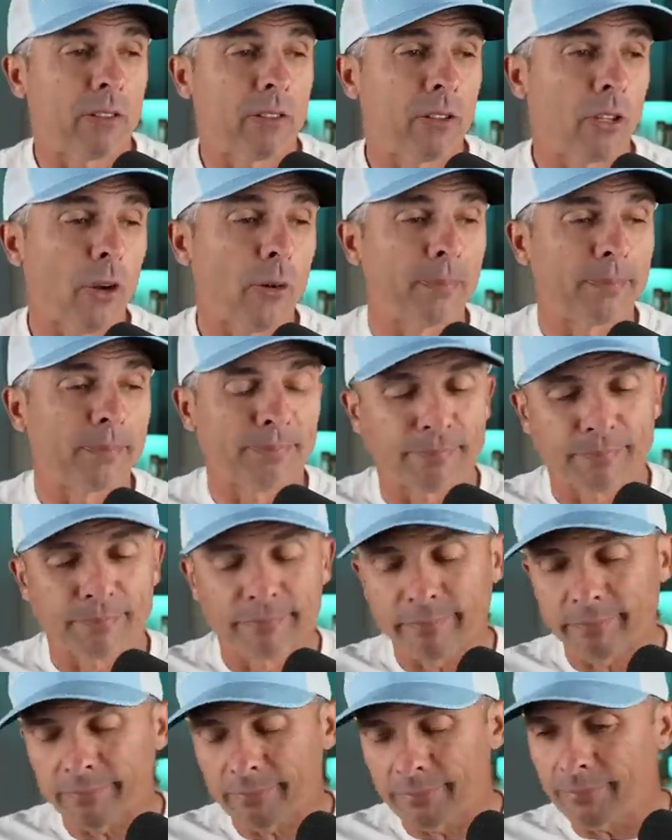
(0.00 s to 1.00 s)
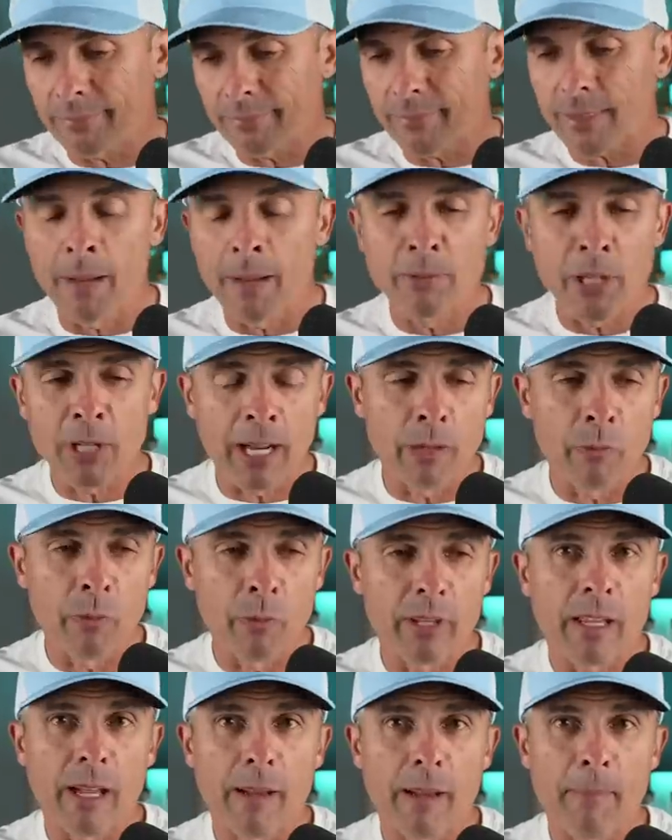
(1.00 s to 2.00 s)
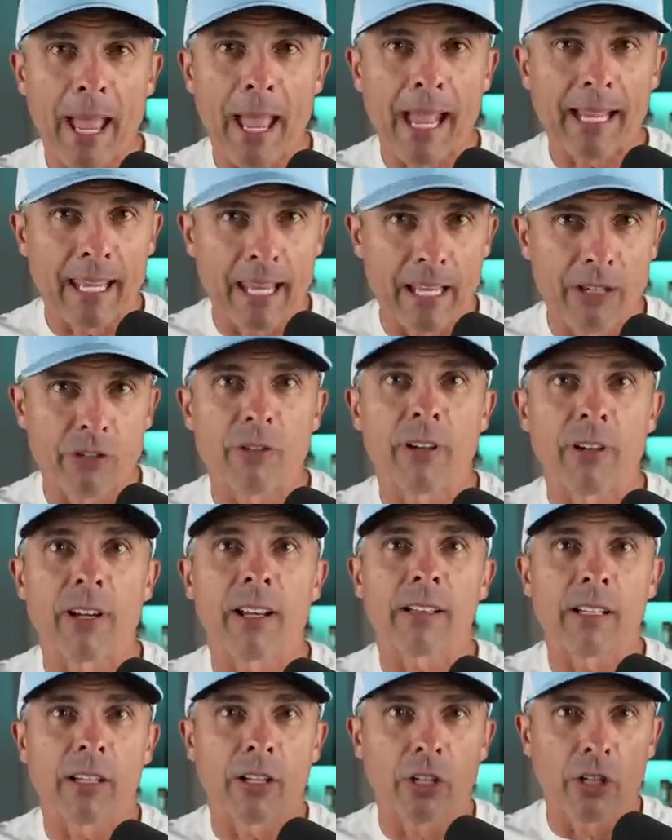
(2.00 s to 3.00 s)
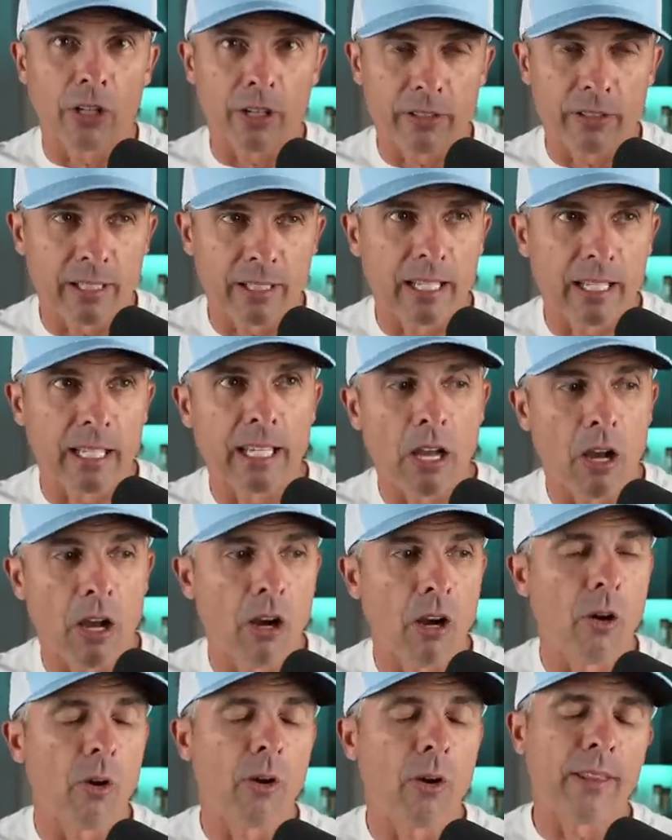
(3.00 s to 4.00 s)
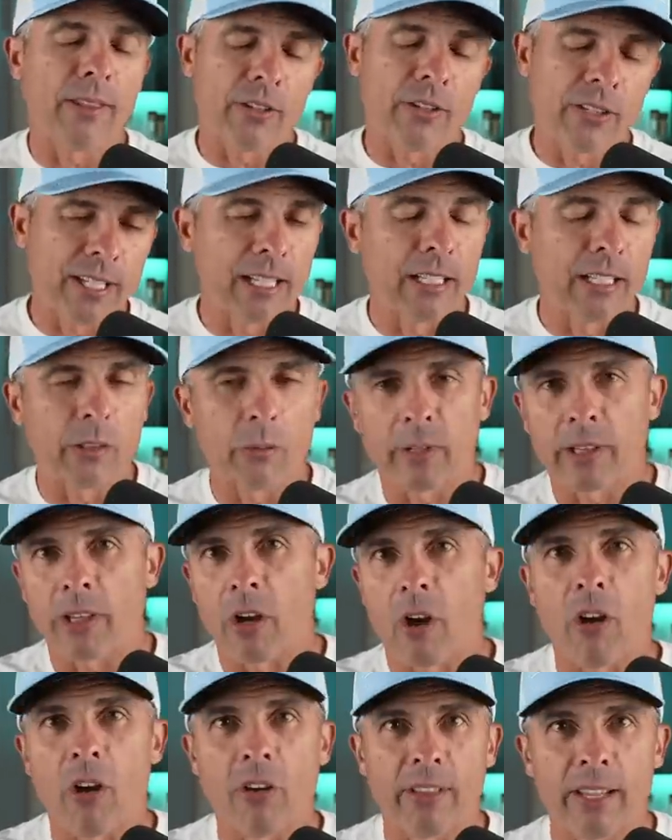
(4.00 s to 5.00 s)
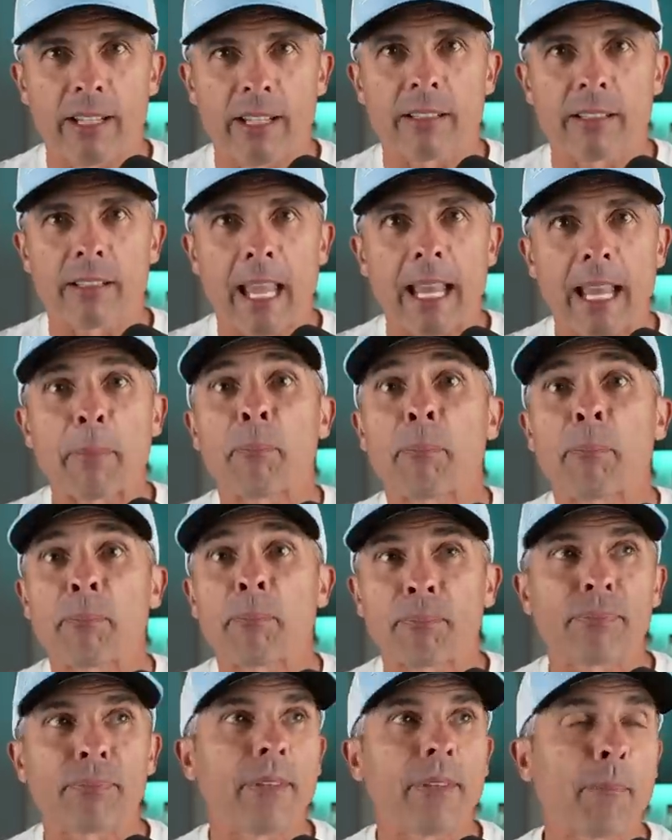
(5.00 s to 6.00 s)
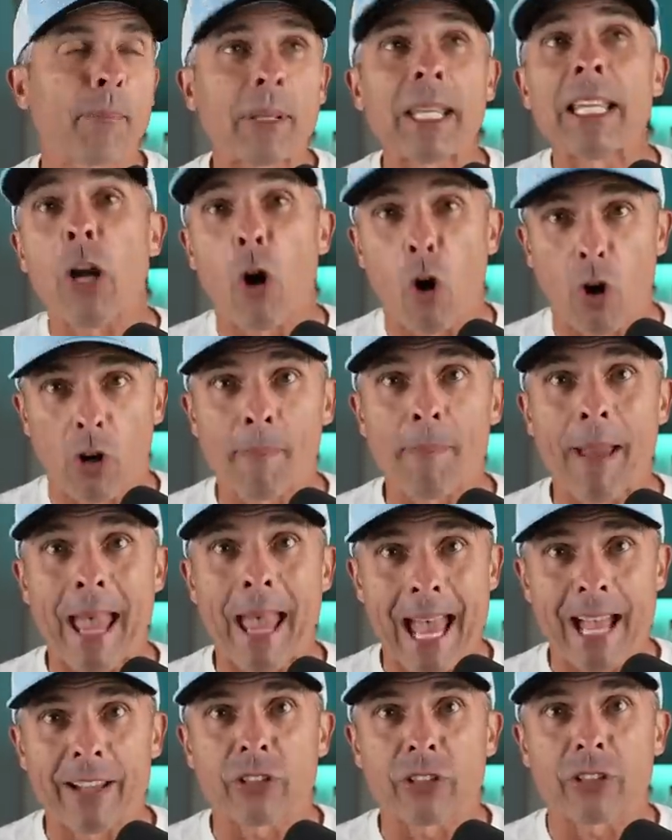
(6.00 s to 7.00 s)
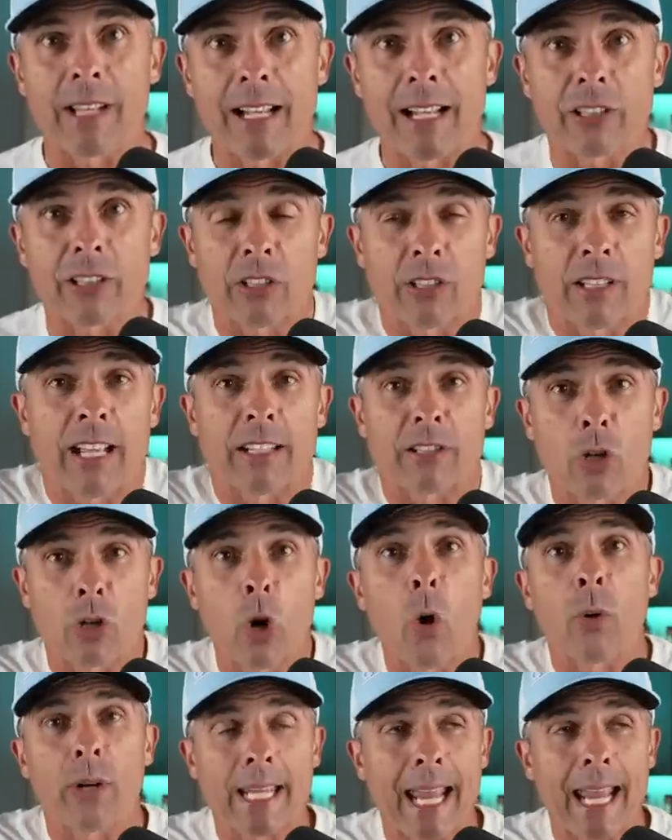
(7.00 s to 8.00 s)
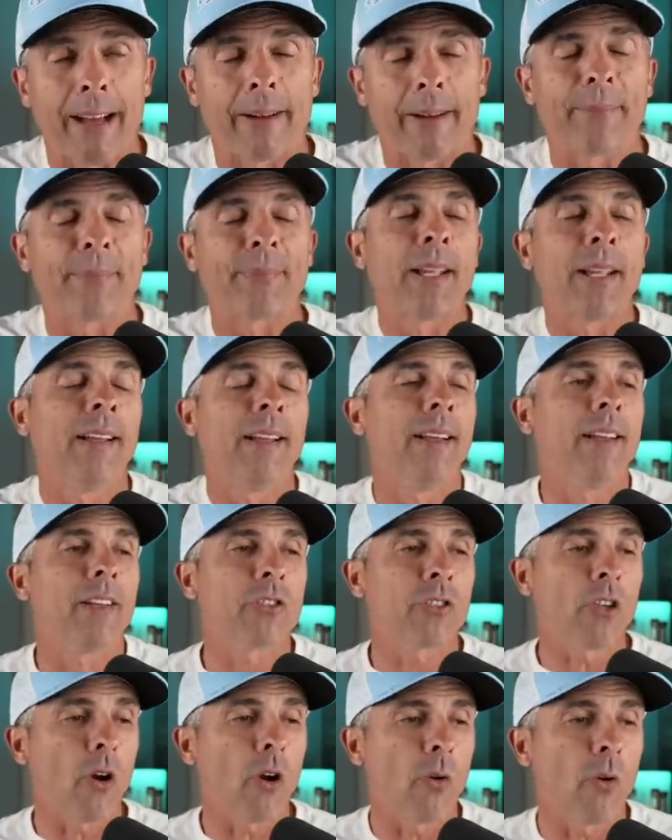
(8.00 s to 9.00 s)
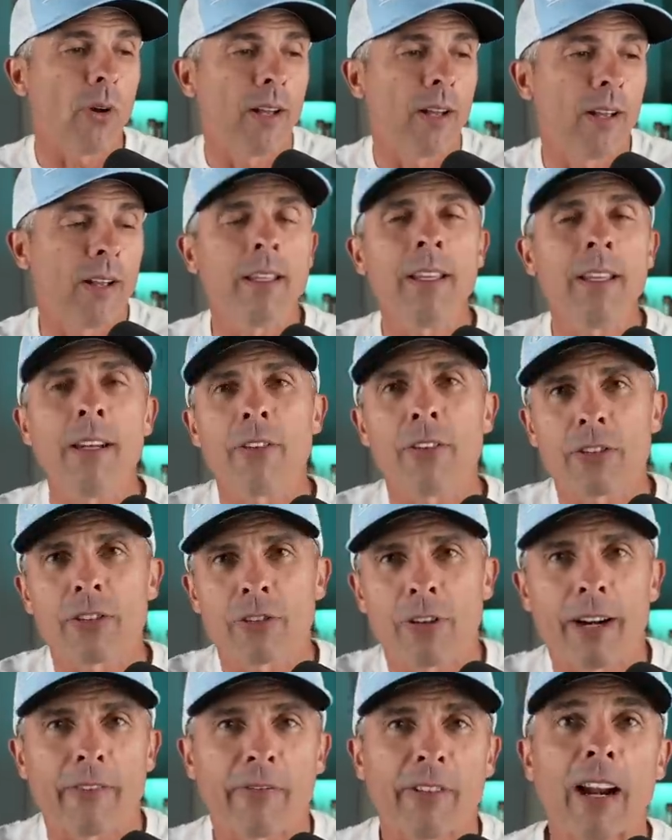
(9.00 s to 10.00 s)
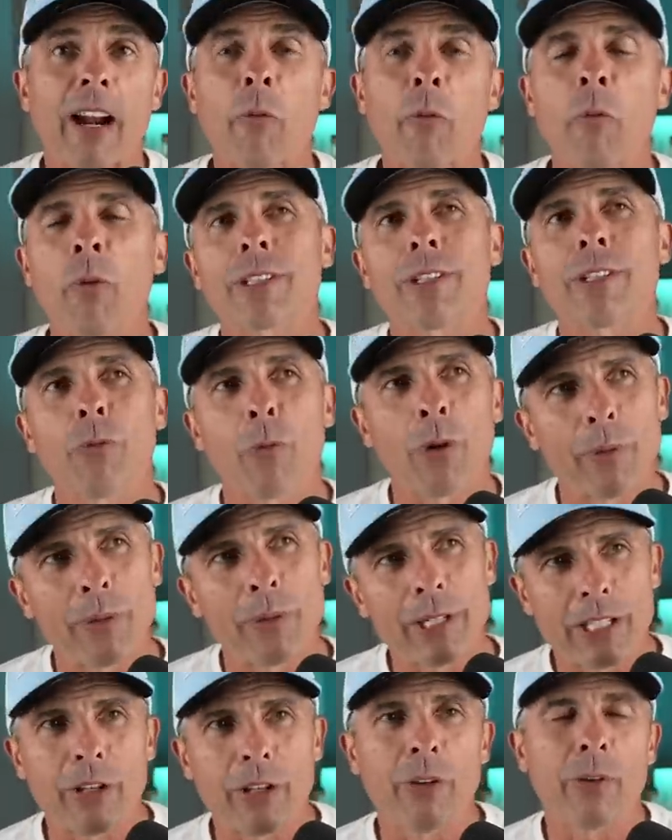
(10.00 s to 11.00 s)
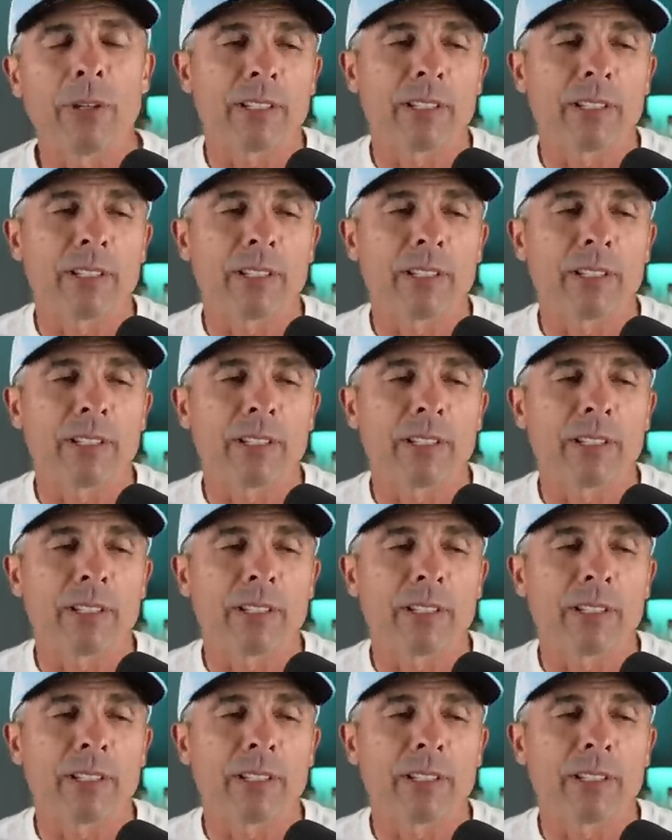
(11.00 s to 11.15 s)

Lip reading: So I'm talking with Matt Kendrick, the Google CEO, and they're dealing with all this like PR mess that's going down. So, you know, they're trying to figure out what do we do?